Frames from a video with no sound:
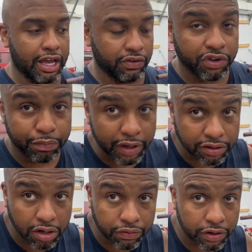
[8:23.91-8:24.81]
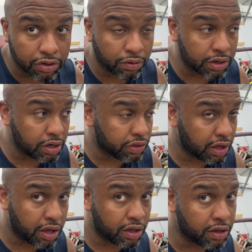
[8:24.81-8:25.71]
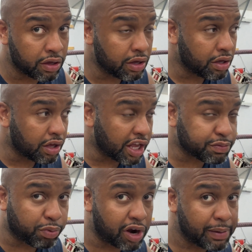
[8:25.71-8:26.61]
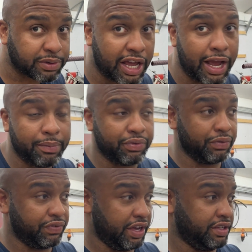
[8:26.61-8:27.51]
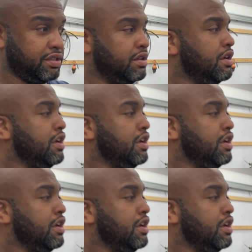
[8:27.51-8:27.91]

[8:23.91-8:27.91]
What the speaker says: And if you're bent over, you're doing anything, that's prime time for the face.